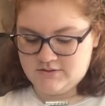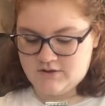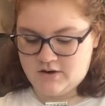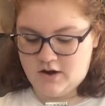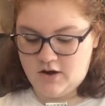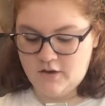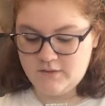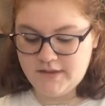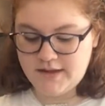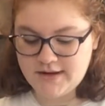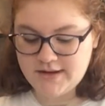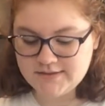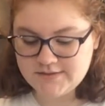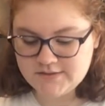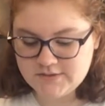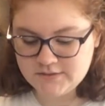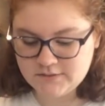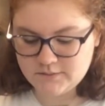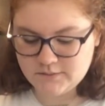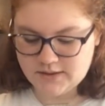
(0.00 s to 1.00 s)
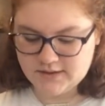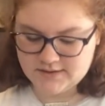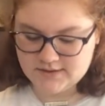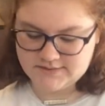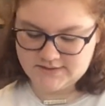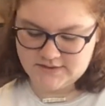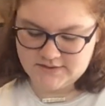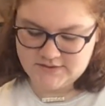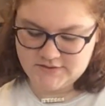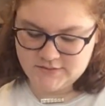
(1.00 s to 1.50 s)
Oh, that has 2. Wait, is
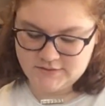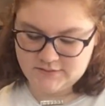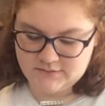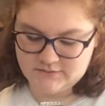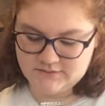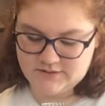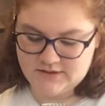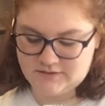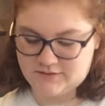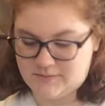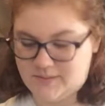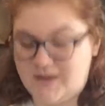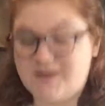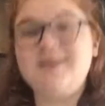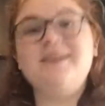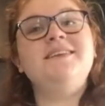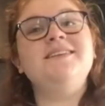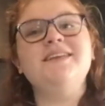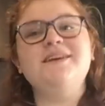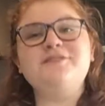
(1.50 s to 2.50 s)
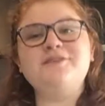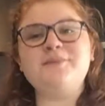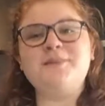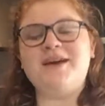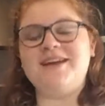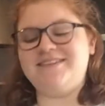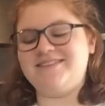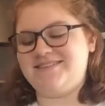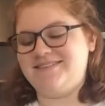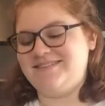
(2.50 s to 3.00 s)
that 2? Never mind. Never
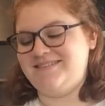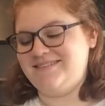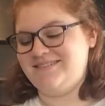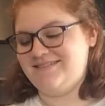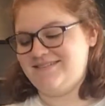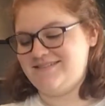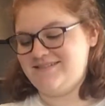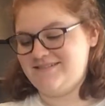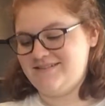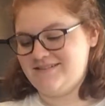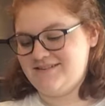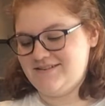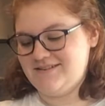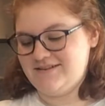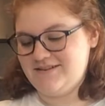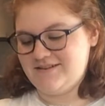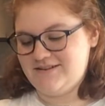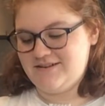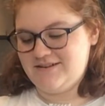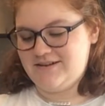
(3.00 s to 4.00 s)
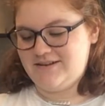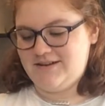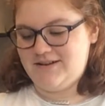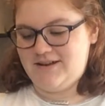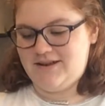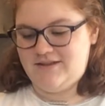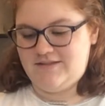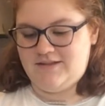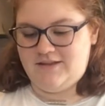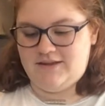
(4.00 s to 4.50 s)
mind.
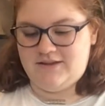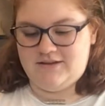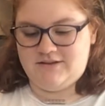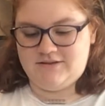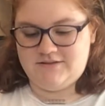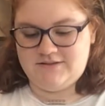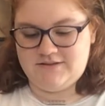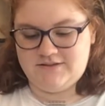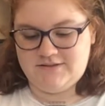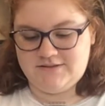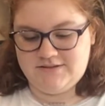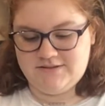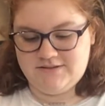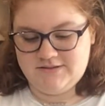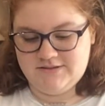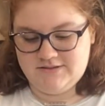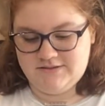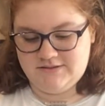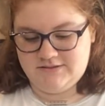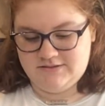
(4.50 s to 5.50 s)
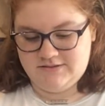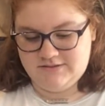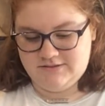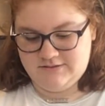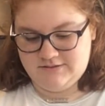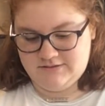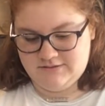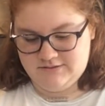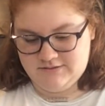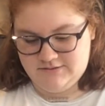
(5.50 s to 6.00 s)
And then just
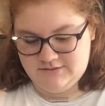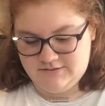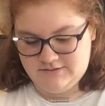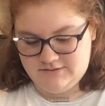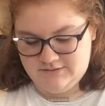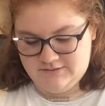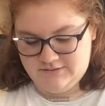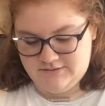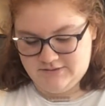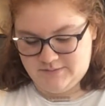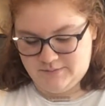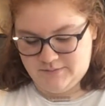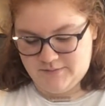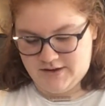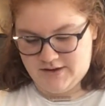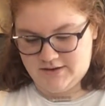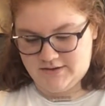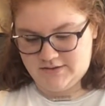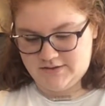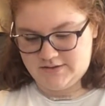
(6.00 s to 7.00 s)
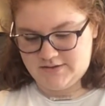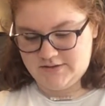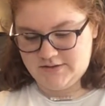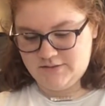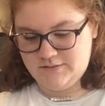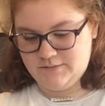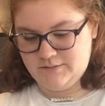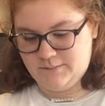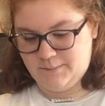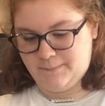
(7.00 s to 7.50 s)
dump that in too.
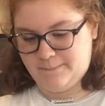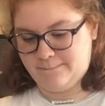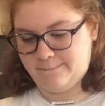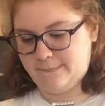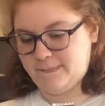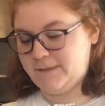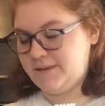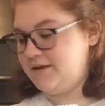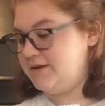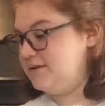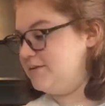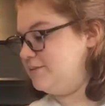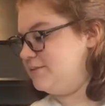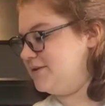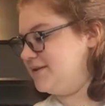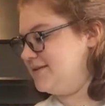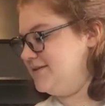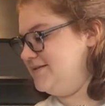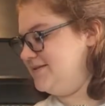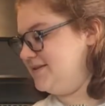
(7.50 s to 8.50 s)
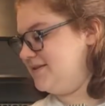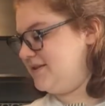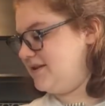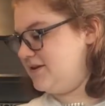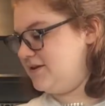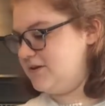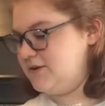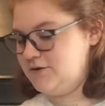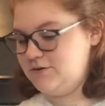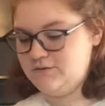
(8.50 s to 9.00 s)
Please and
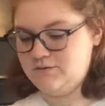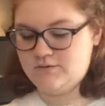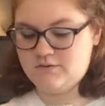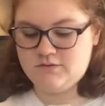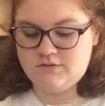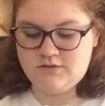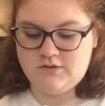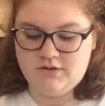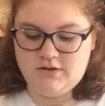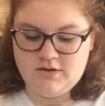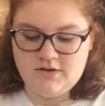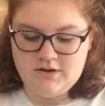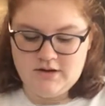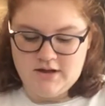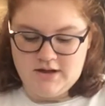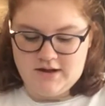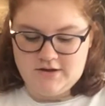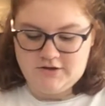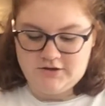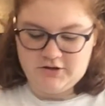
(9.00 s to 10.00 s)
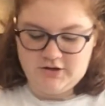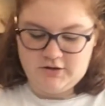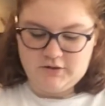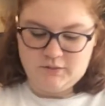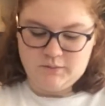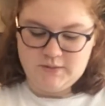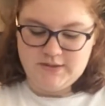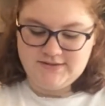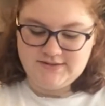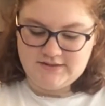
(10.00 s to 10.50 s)
thank you. And you're going to
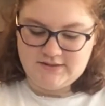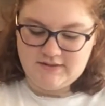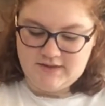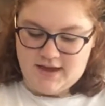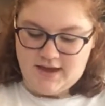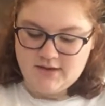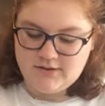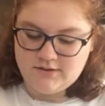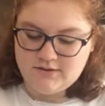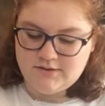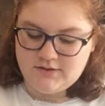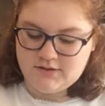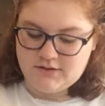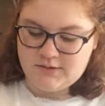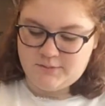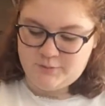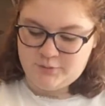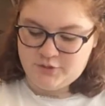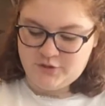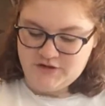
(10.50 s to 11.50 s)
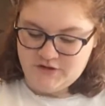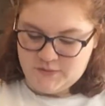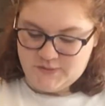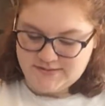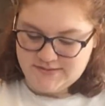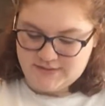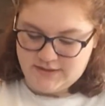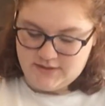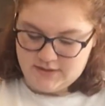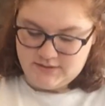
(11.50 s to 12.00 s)
whisk that in a
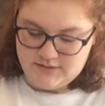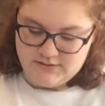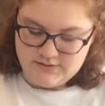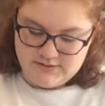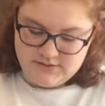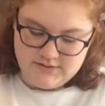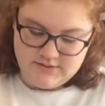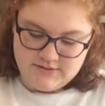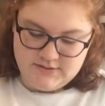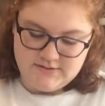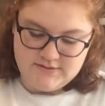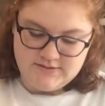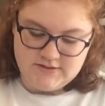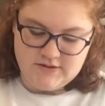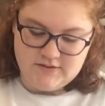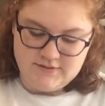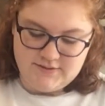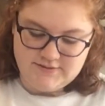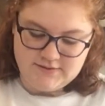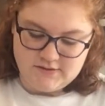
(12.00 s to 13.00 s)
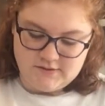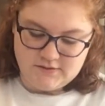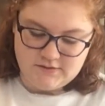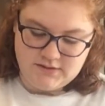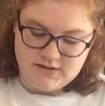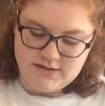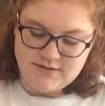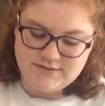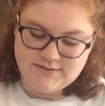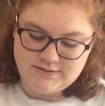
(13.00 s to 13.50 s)
pre-whisk it so it's all
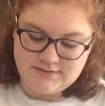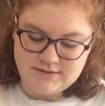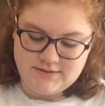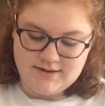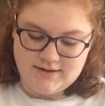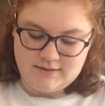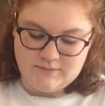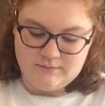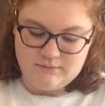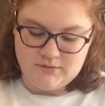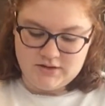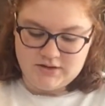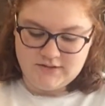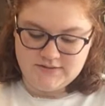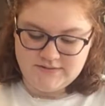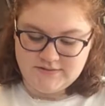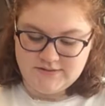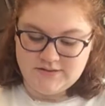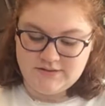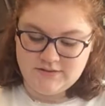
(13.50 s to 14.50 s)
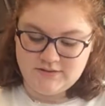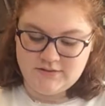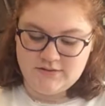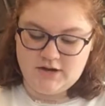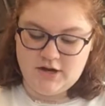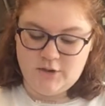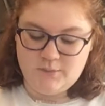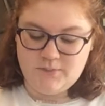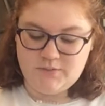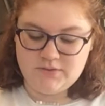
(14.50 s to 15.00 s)
nice and mixed
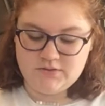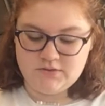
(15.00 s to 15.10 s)
up